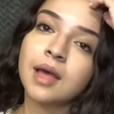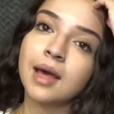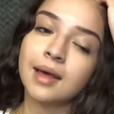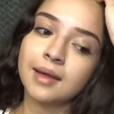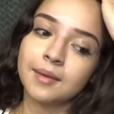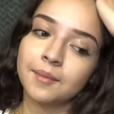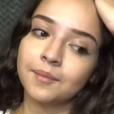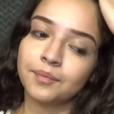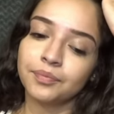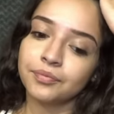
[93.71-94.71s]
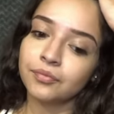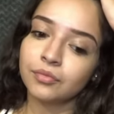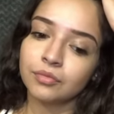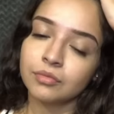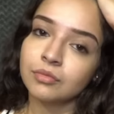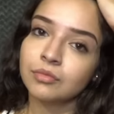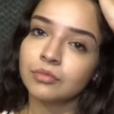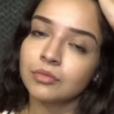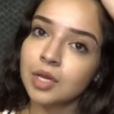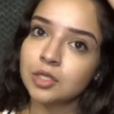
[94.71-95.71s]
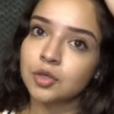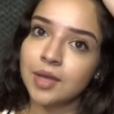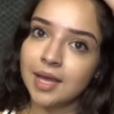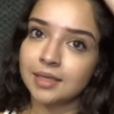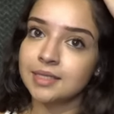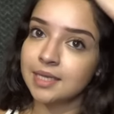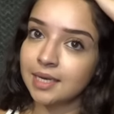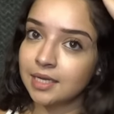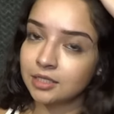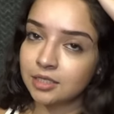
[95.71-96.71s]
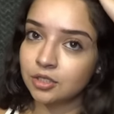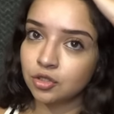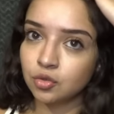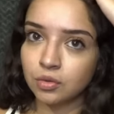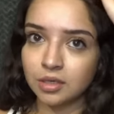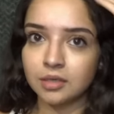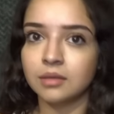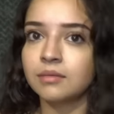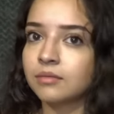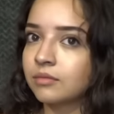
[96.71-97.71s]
So yeah, let's get into the tutorial.